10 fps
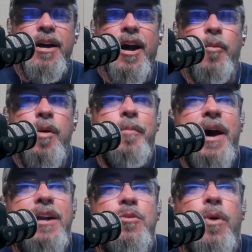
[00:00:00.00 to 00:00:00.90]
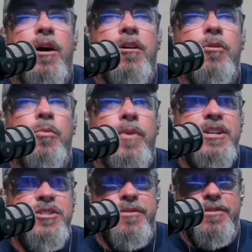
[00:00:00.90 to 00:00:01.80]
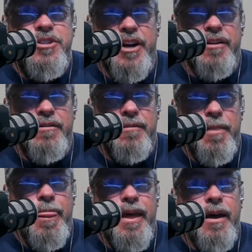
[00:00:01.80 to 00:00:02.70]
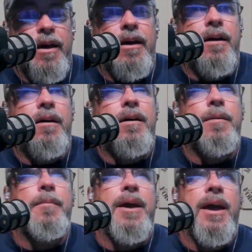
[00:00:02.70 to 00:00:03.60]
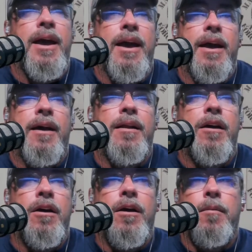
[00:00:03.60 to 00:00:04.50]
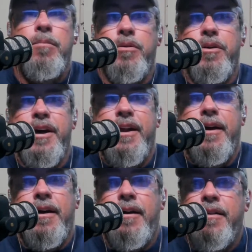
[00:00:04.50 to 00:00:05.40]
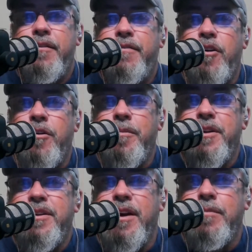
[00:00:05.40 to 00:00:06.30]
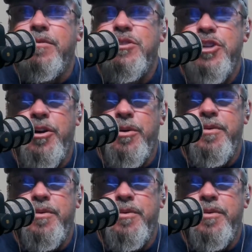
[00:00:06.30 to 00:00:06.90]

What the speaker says: and went back to our original channel and put the Farm to Table Show.